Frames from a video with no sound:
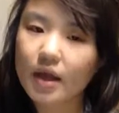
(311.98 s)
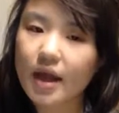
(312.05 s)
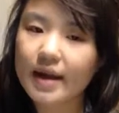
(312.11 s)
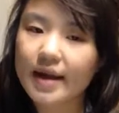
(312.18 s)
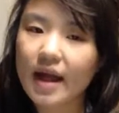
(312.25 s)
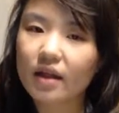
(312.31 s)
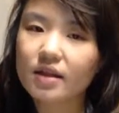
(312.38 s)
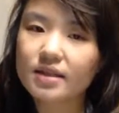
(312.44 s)

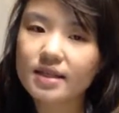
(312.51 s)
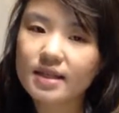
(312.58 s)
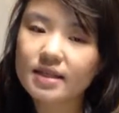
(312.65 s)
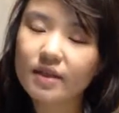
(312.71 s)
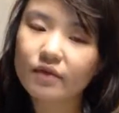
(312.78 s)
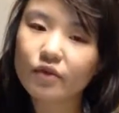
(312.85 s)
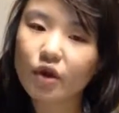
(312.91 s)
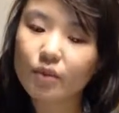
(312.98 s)
analysis
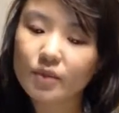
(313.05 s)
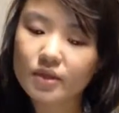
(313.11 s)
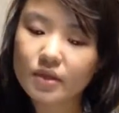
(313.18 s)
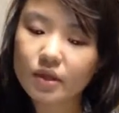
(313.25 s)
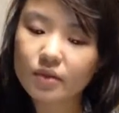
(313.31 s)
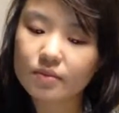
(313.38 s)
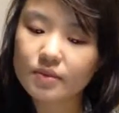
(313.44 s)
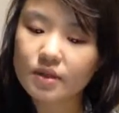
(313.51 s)
of
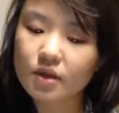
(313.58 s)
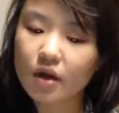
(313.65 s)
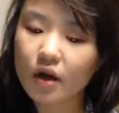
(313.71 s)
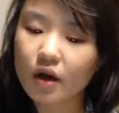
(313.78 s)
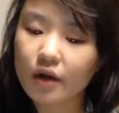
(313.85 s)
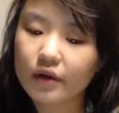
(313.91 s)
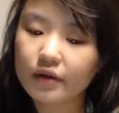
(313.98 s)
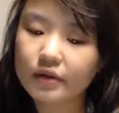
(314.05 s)
chromosomes
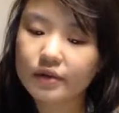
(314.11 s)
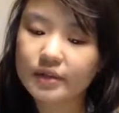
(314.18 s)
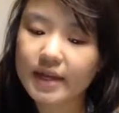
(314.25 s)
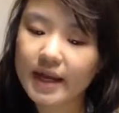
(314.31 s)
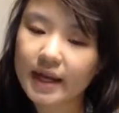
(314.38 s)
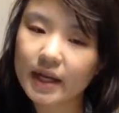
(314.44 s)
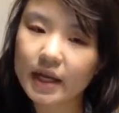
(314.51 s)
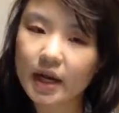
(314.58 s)
are
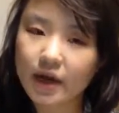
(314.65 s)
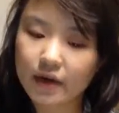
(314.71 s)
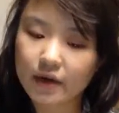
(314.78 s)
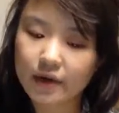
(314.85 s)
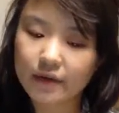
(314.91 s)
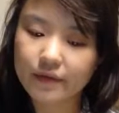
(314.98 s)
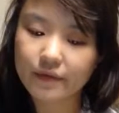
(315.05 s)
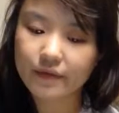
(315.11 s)
taken
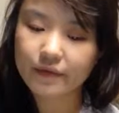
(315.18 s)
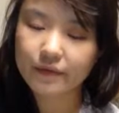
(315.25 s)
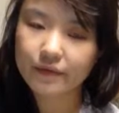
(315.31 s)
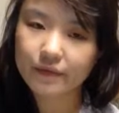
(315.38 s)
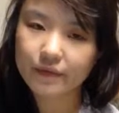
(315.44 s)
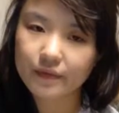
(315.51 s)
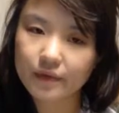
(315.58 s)
care of. Villus